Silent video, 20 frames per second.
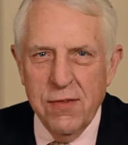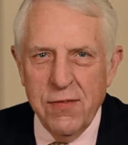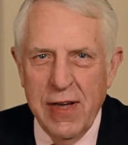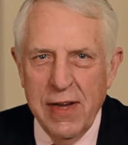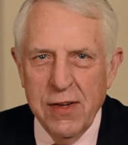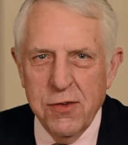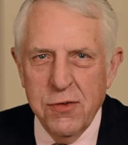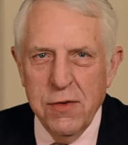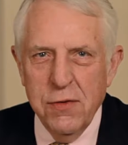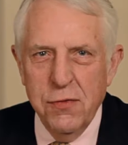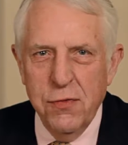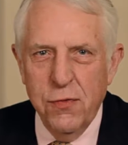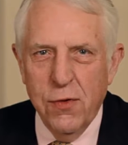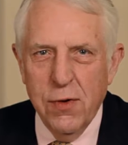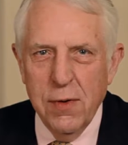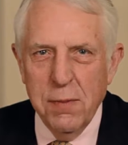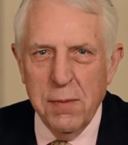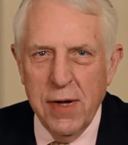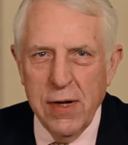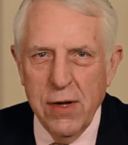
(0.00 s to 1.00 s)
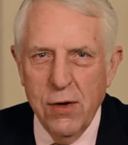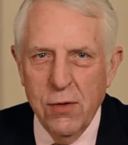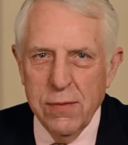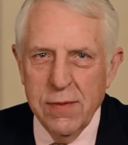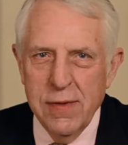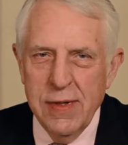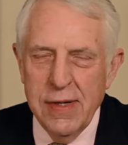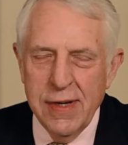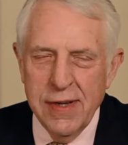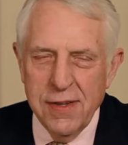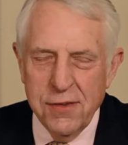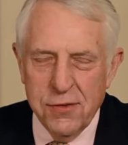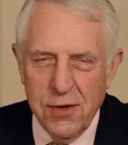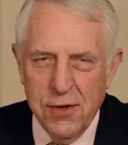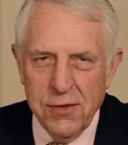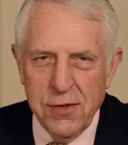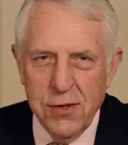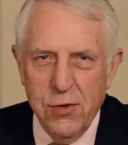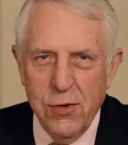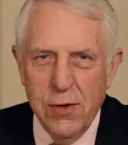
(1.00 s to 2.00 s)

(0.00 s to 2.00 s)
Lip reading: I've actually formed my own consulting